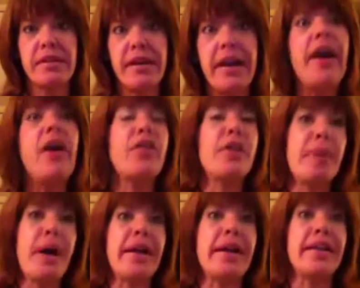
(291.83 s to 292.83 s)
healthy
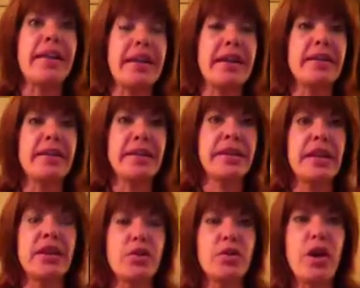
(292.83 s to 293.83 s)
body that
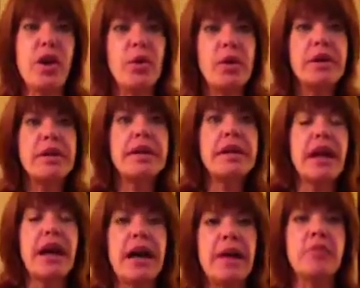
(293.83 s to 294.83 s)
can grow,
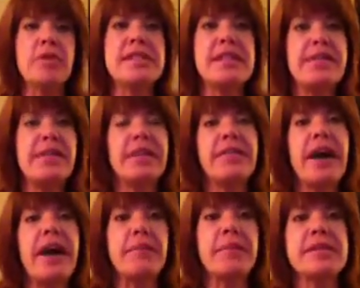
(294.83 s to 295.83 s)
receiving the
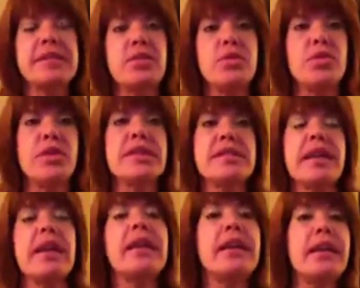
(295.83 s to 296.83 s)
vitamins and nutrients
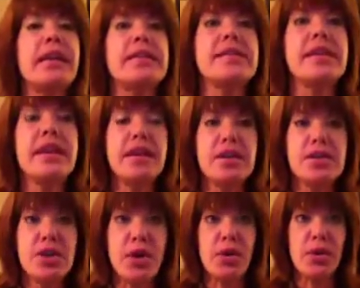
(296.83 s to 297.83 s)
that it needs.
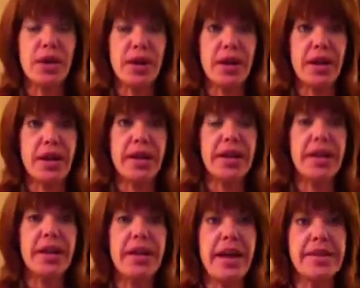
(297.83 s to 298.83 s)
So
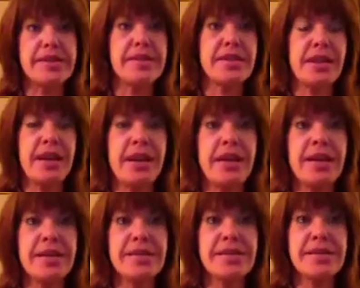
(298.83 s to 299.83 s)
yes, it
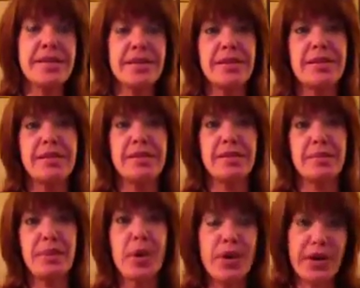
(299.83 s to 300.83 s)
is
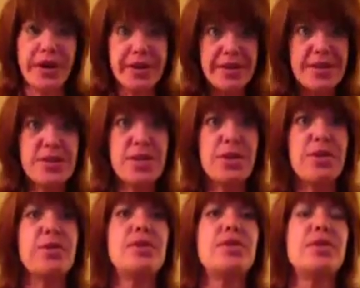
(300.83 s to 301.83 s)
pertinent
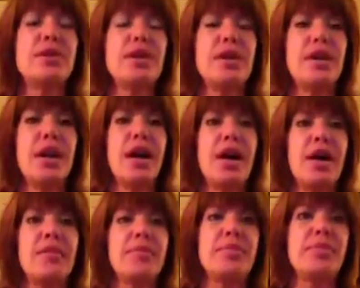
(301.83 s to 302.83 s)
to
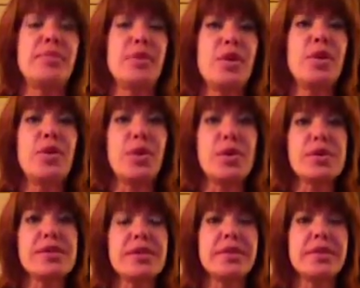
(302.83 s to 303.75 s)
your goals,